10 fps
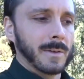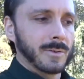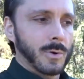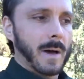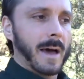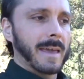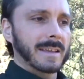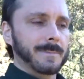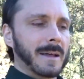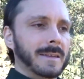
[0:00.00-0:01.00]
So I
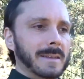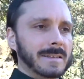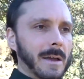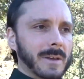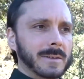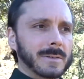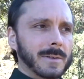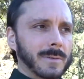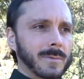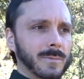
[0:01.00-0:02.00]
expanded the subject.
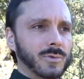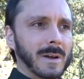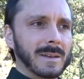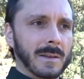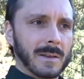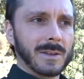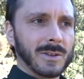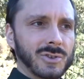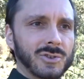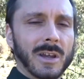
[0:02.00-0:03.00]
You can
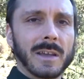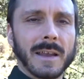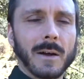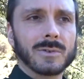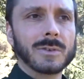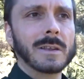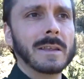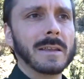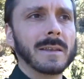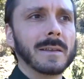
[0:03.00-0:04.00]
check it out
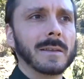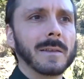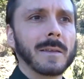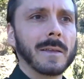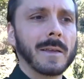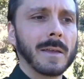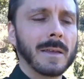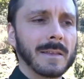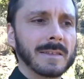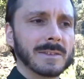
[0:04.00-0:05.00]
in
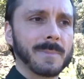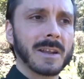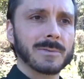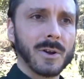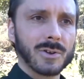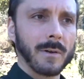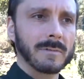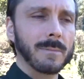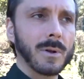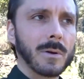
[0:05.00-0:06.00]
the Spanish version of
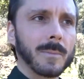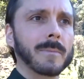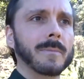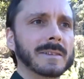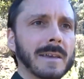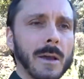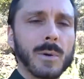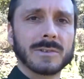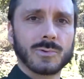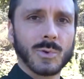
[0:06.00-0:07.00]
the blog, but I
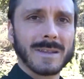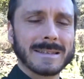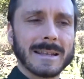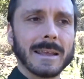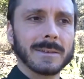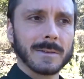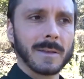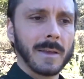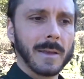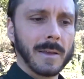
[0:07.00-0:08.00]
will translate
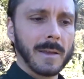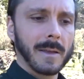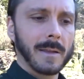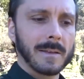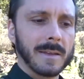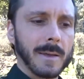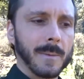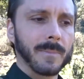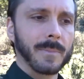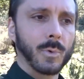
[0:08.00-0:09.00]
the
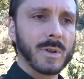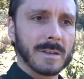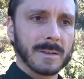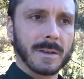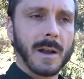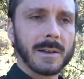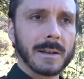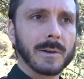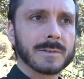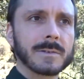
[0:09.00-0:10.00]
um, recent
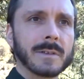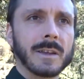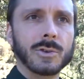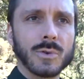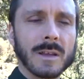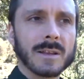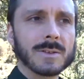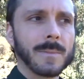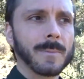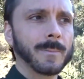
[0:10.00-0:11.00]
articles into English